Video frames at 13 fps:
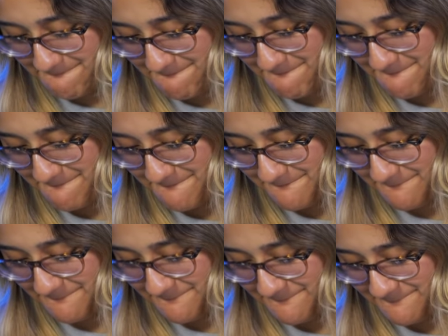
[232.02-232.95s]

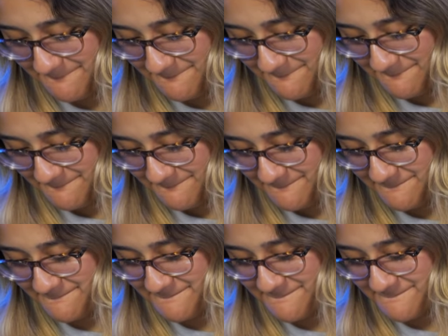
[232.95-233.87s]

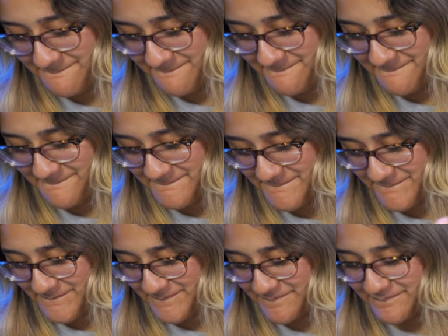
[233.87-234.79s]

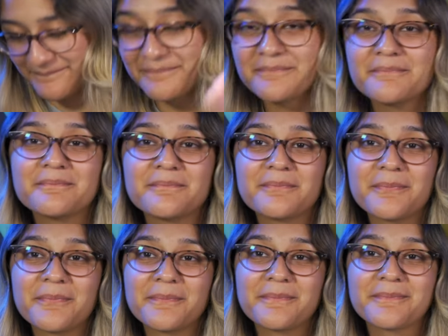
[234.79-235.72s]

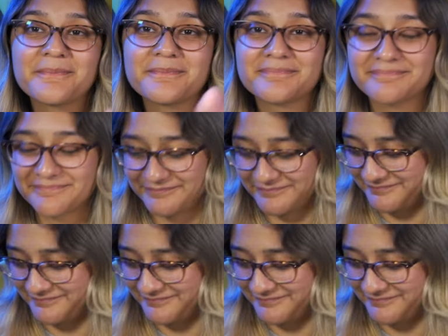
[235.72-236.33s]
(silent)